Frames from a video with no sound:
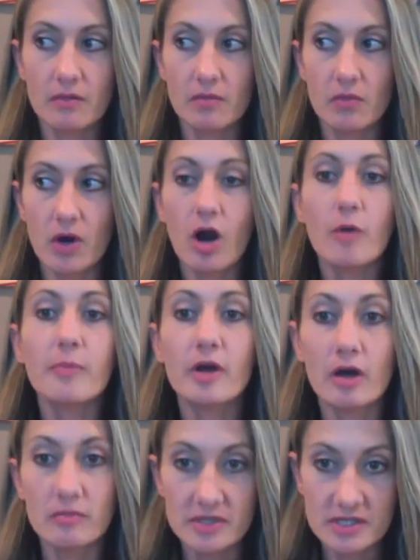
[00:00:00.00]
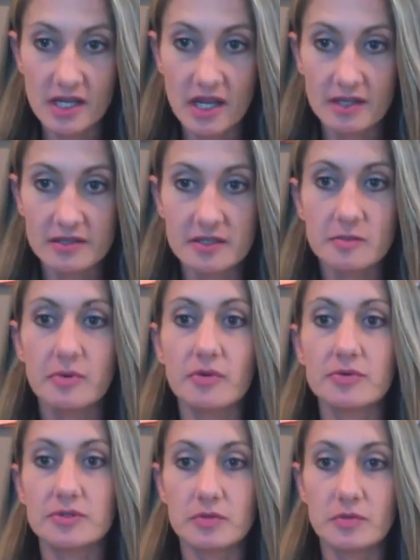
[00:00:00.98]
we're harping on mistakes as
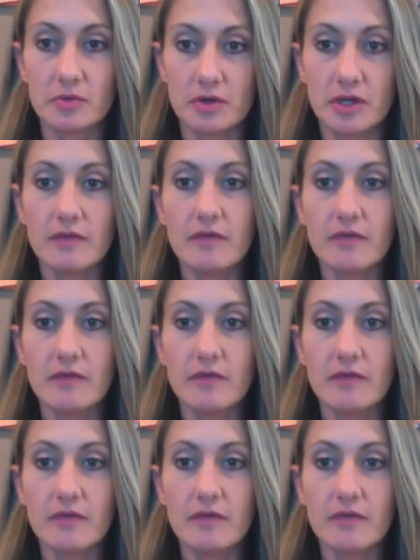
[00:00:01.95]
opposed to where